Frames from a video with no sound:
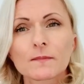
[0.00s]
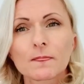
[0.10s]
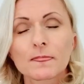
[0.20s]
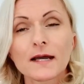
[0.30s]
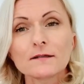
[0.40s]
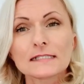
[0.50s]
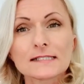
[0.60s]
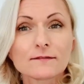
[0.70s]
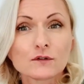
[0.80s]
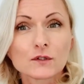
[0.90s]
Now let's
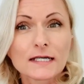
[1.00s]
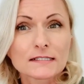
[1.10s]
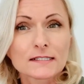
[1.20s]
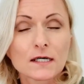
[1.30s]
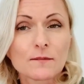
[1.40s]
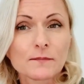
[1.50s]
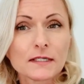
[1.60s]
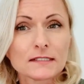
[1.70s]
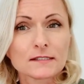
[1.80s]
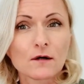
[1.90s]
have a look at some
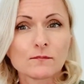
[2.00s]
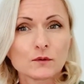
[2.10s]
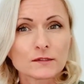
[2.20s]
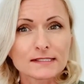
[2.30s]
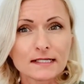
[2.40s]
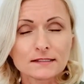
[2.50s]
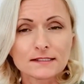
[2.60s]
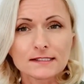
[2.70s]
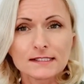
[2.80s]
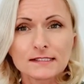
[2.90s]
example
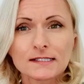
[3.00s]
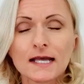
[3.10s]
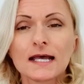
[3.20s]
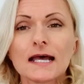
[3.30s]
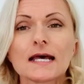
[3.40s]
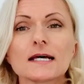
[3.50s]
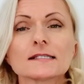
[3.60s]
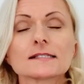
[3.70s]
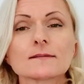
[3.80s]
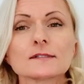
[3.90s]
sentences,
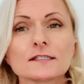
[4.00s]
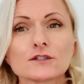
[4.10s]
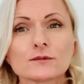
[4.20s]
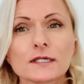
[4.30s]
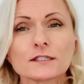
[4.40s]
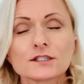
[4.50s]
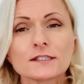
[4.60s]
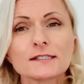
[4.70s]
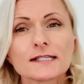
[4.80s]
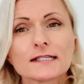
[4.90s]
some
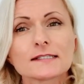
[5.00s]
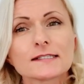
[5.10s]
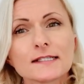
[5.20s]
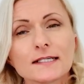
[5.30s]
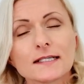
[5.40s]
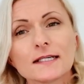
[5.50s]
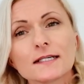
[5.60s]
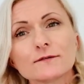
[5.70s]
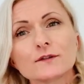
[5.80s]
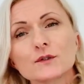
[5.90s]
situations, and see
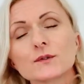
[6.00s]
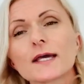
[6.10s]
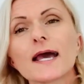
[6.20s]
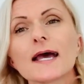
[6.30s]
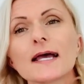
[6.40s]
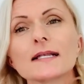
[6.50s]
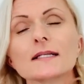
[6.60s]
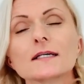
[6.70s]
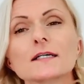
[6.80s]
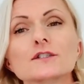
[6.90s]
if you can
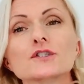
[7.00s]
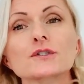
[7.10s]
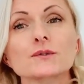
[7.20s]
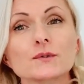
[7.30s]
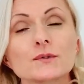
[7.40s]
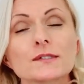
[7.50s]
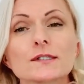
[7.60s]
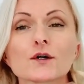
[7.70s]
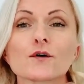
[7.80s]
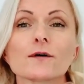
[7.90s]
choose the
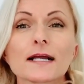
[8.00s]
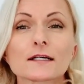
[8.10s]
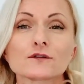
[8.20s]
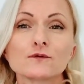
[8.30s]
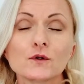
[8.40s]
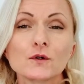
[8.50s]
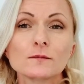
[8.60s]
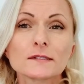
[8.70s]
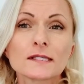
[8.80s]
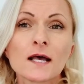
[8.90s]
correct
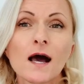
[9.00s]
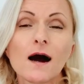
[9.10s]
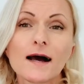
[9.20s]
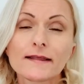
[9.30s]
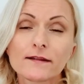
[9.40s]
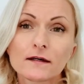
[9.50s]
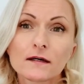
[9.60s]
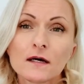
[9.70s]
forms, either